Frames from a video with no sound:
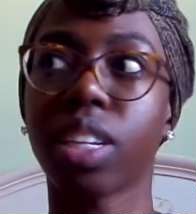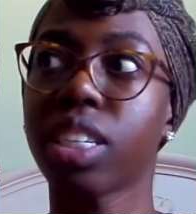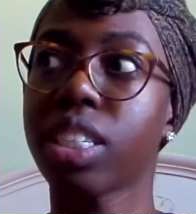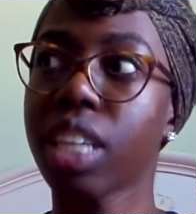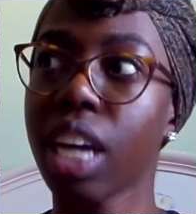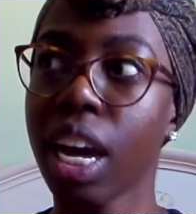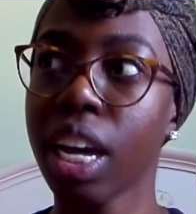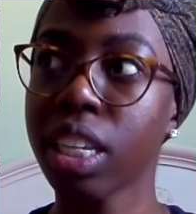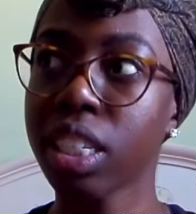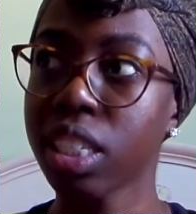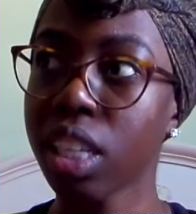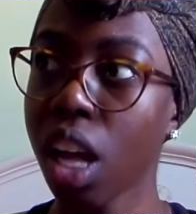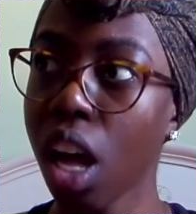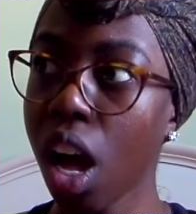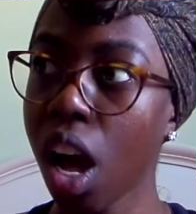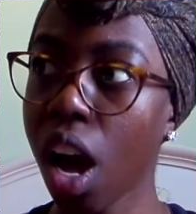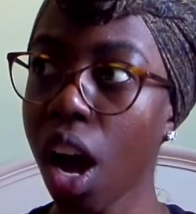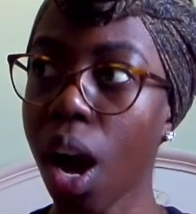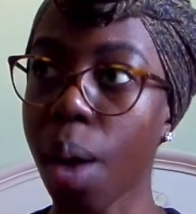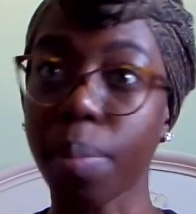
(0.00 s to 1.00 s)
this test,
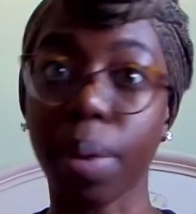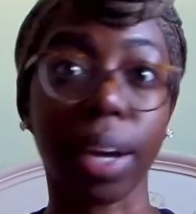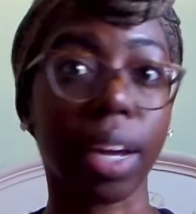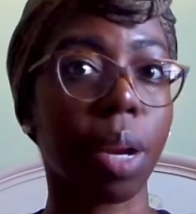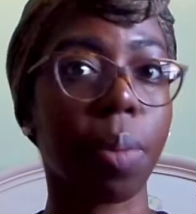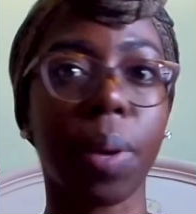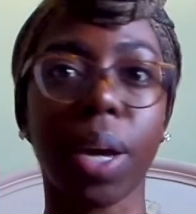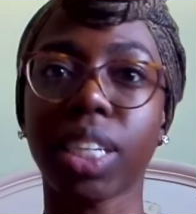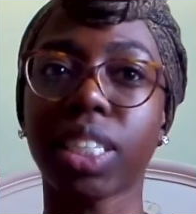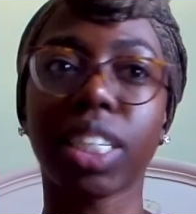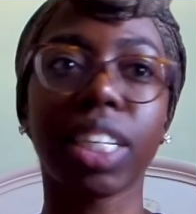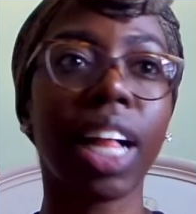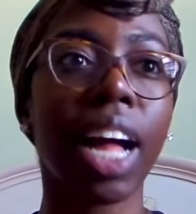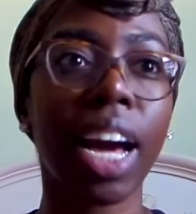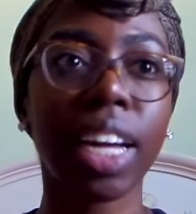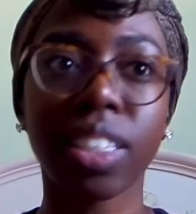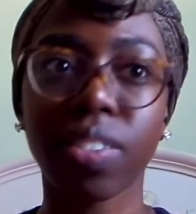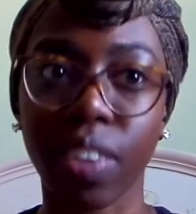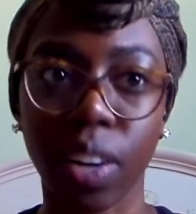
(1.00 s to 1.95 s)
I'm not going to pass the class.